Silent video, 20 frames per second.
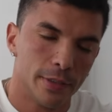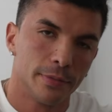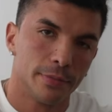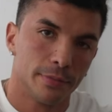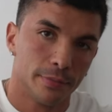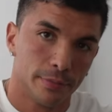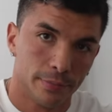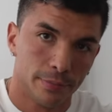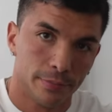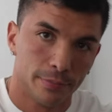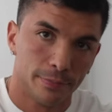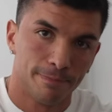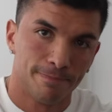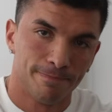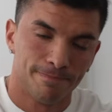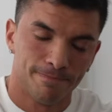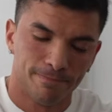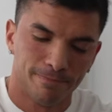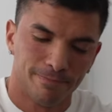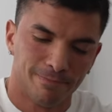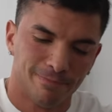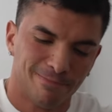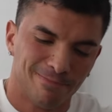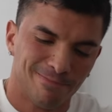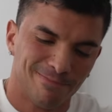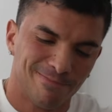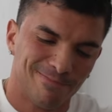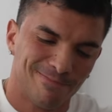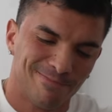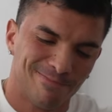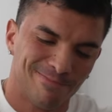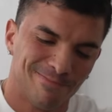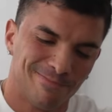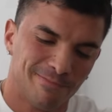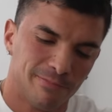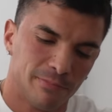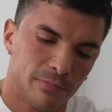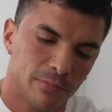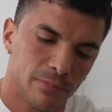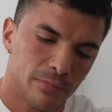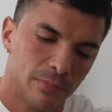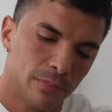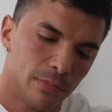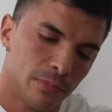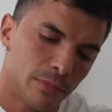Nobody speaks.